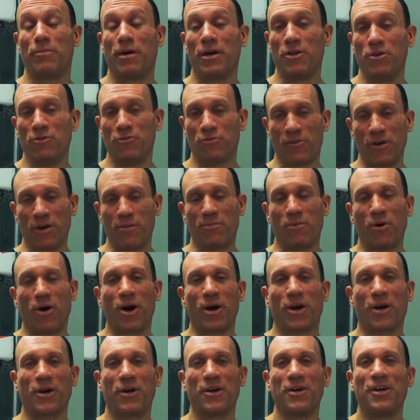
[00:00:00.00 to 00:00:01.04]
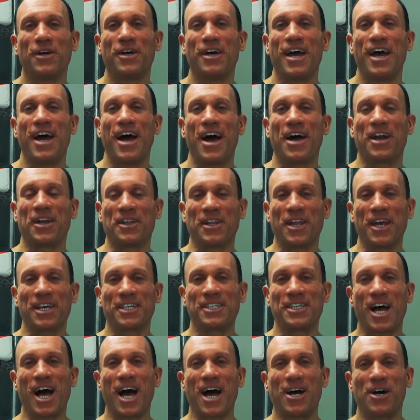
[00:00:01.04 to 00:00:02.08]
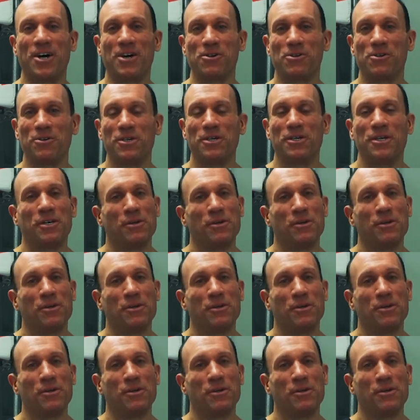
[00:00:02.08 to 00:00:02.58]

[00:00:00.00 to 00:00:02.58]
my new friend Parker, out in Lake Tahoe,